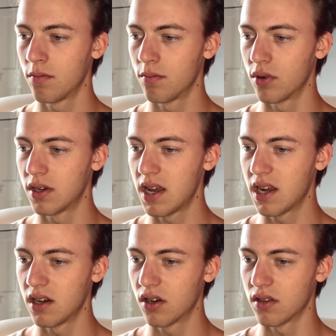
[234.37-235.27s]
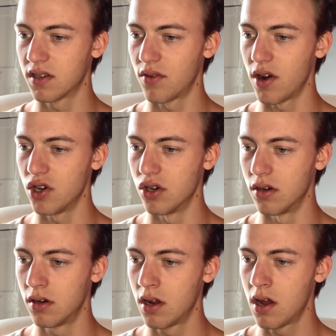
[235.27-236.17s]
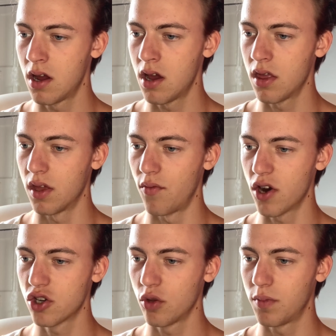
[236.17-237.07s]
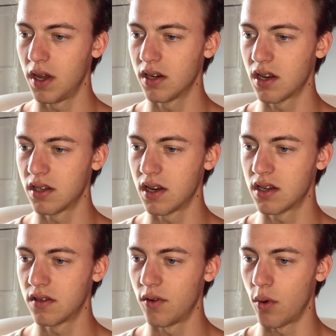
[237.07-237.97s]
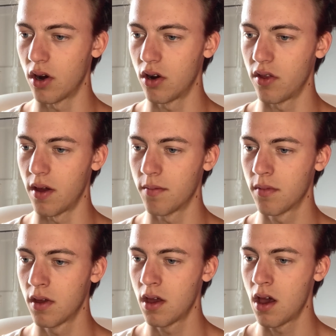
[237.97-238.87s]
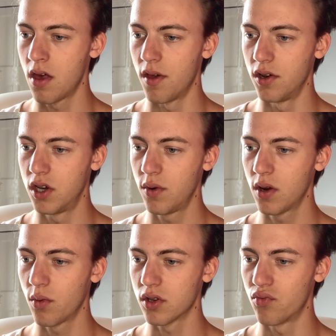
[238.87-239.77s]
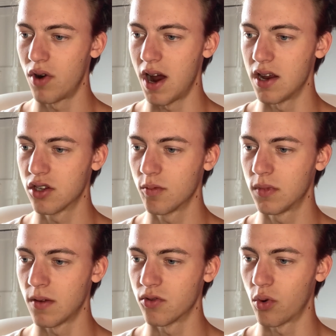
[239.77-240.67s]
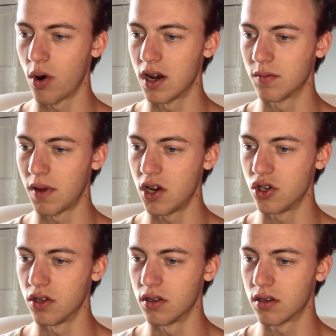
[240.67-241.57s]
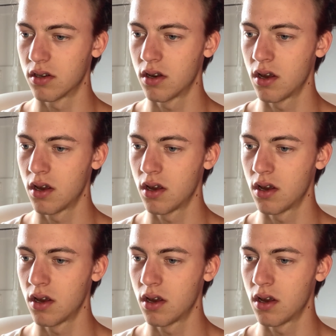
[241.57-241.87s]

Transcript: But take into consideration that rational beings exist for one another, that doing what's right sometimes requires patience,